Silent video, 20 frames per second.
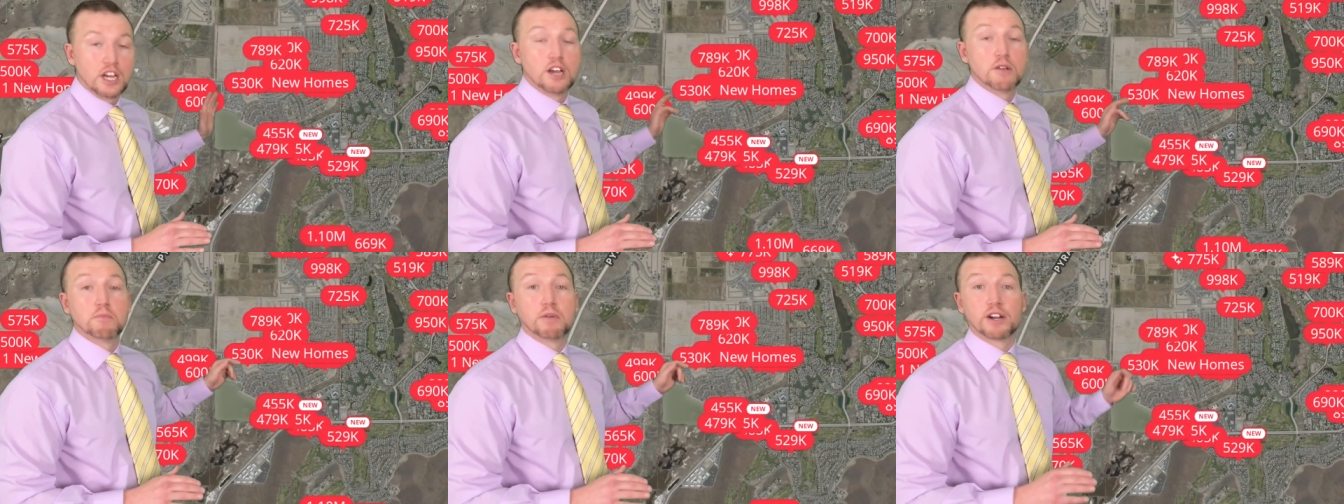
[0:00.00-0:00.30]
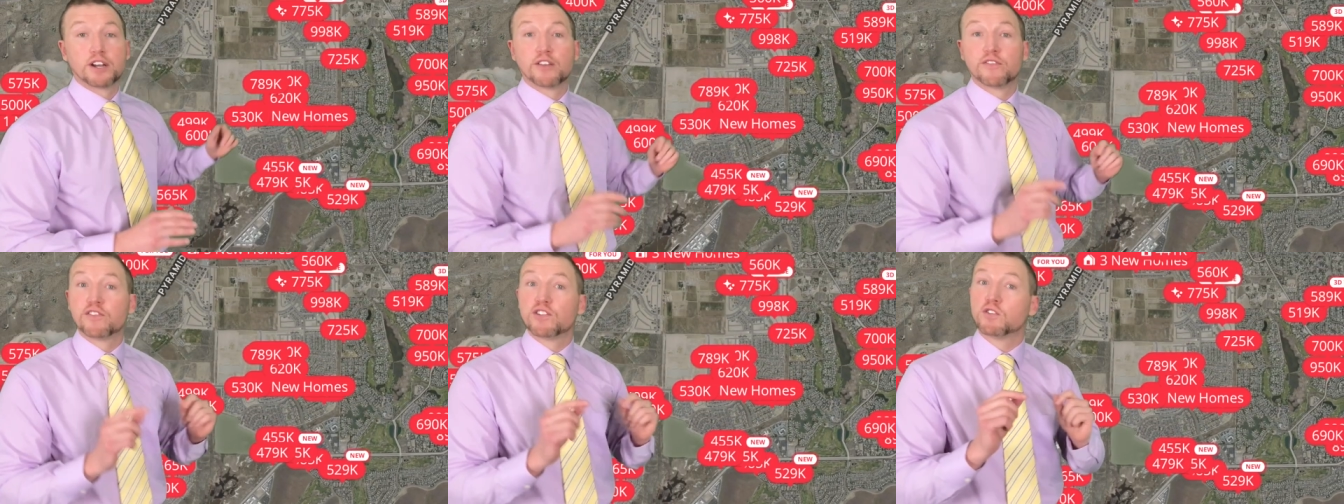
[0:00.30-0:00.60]
But
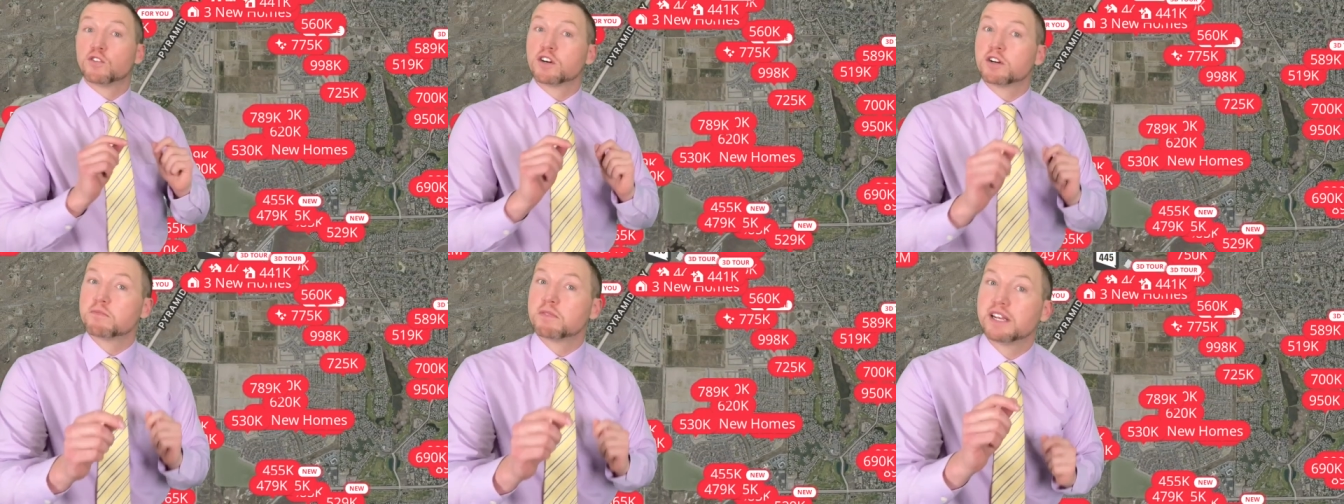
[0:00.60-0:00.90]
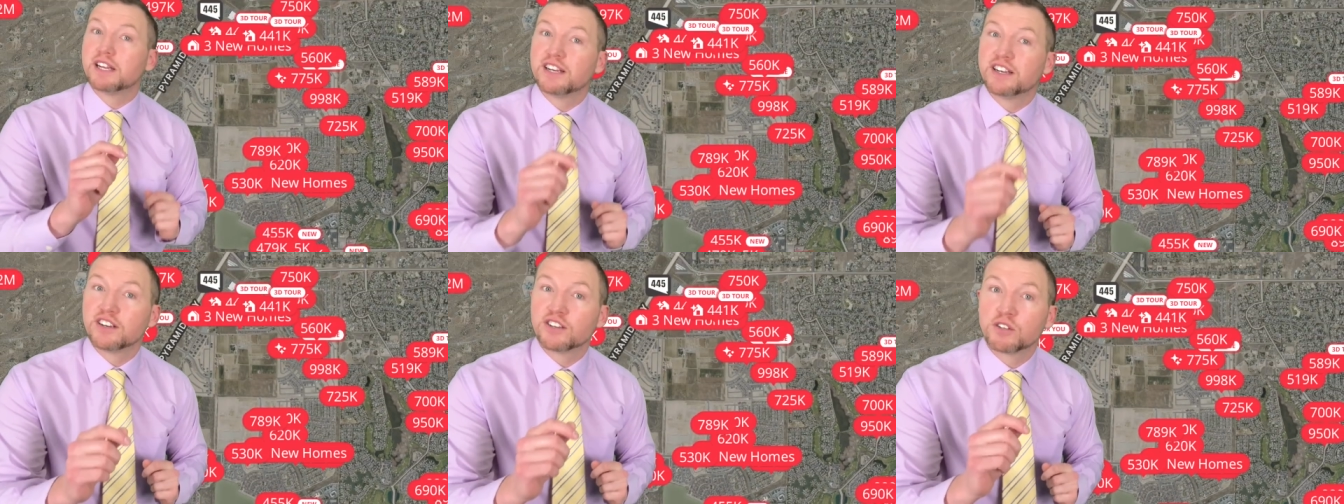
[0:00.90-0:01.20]
if you want to be
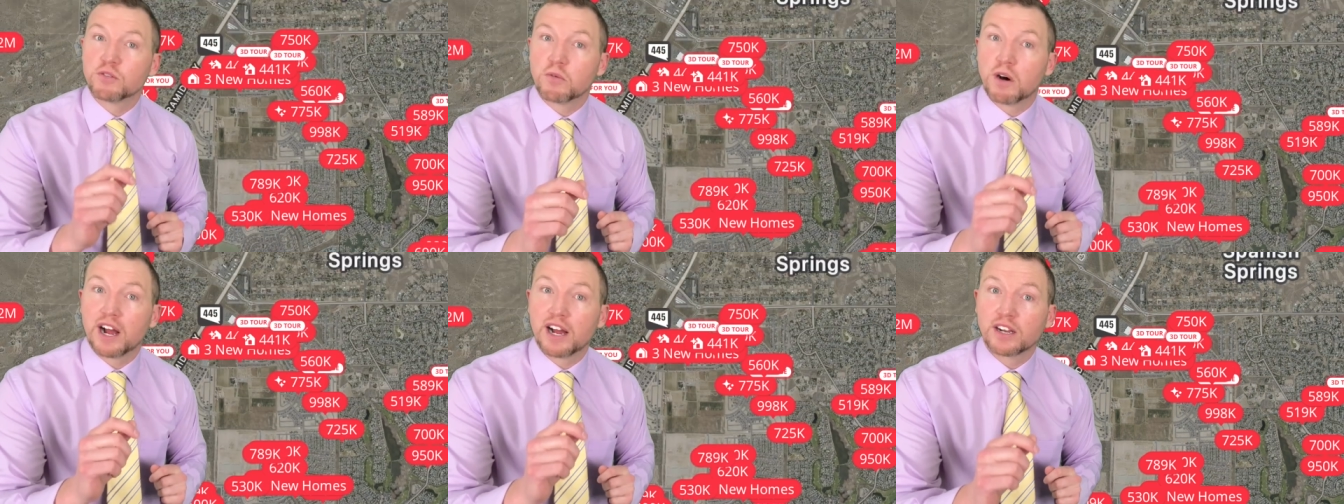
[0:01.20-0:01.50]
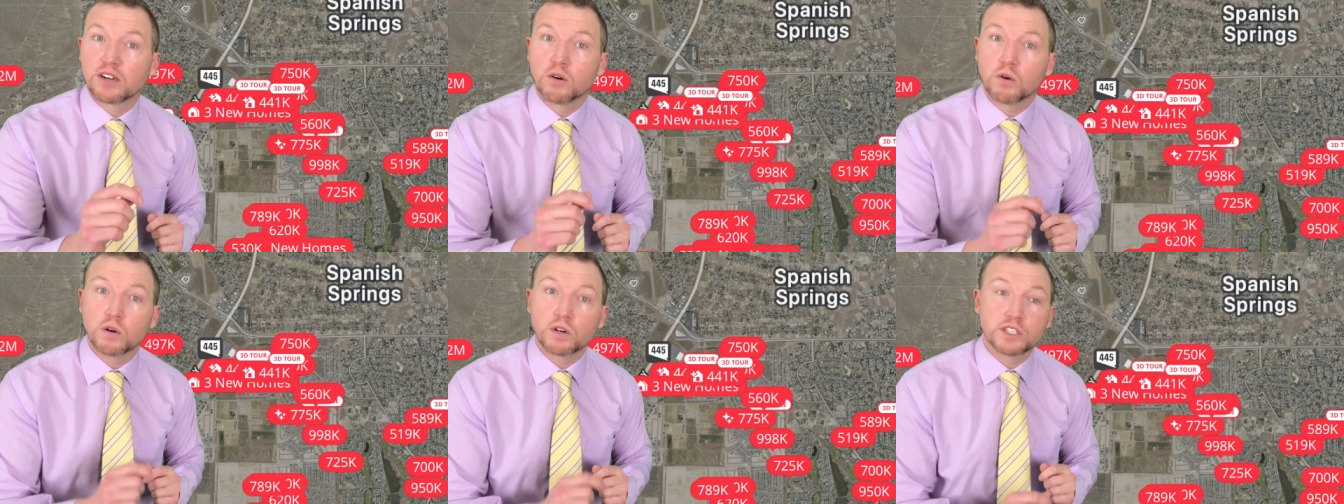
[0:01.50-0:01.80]
near the wild
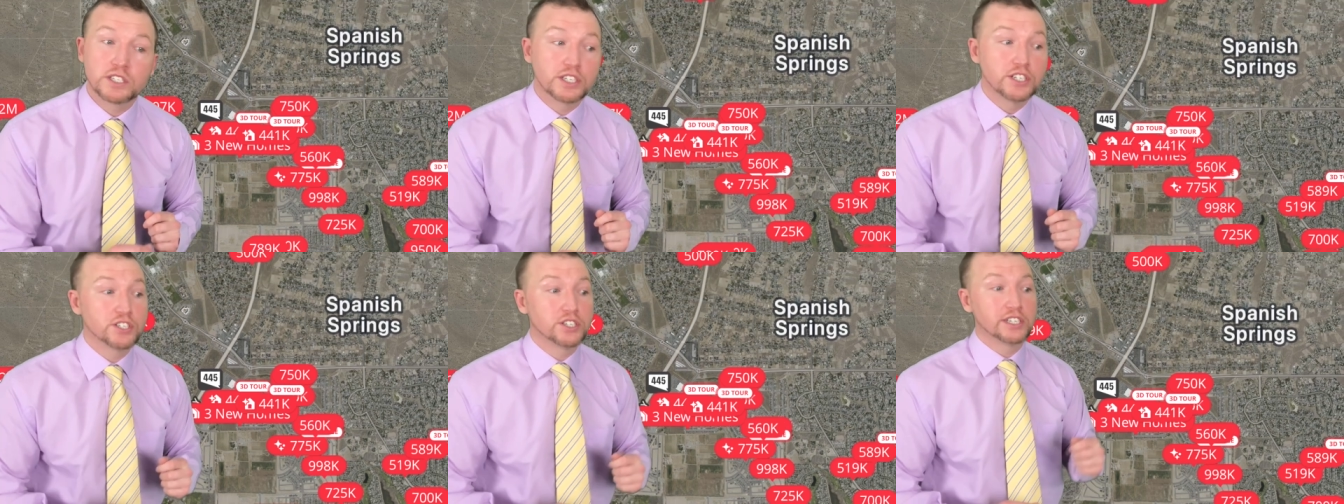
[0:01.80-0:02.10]
horses,